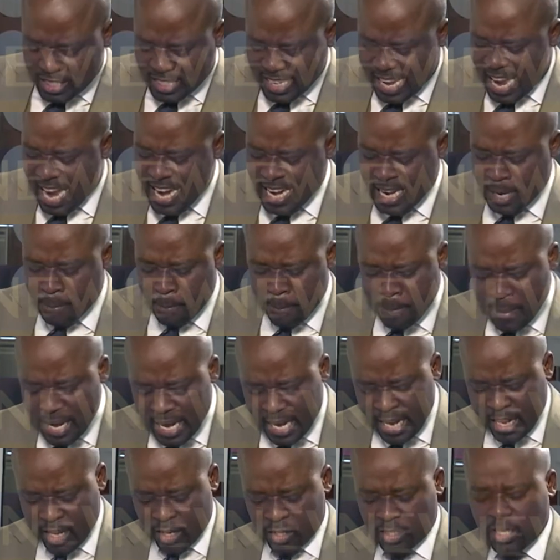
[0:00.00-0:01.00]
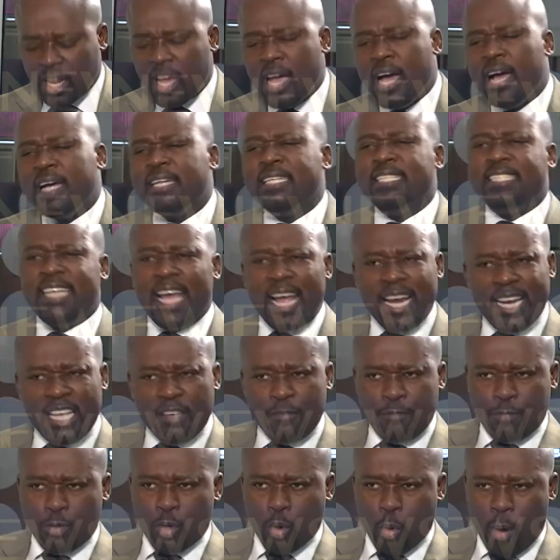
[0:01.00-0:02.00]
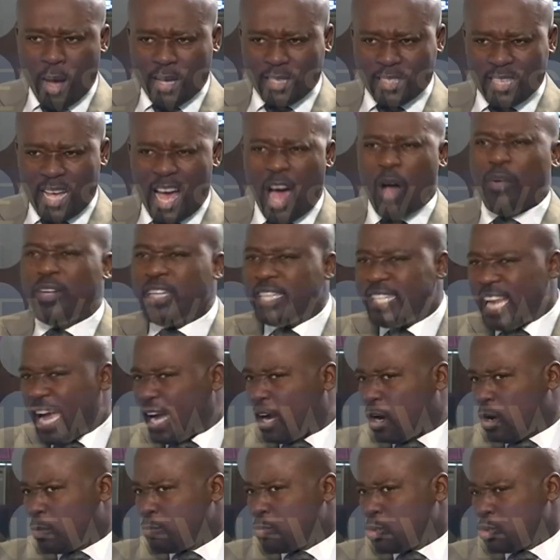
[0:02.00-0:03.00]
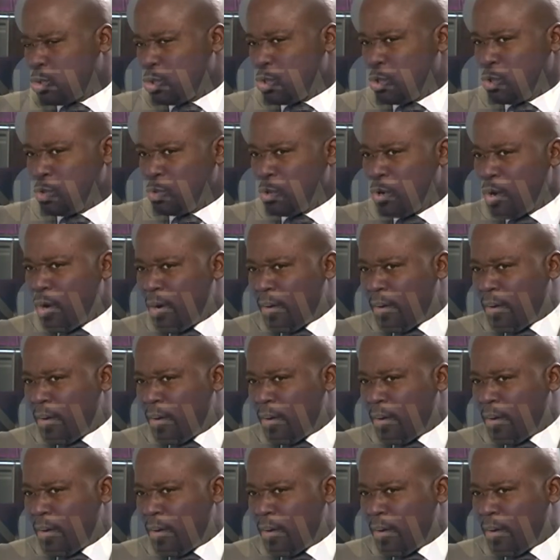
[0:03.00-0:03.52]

ten million daily viewers. How did that come to you,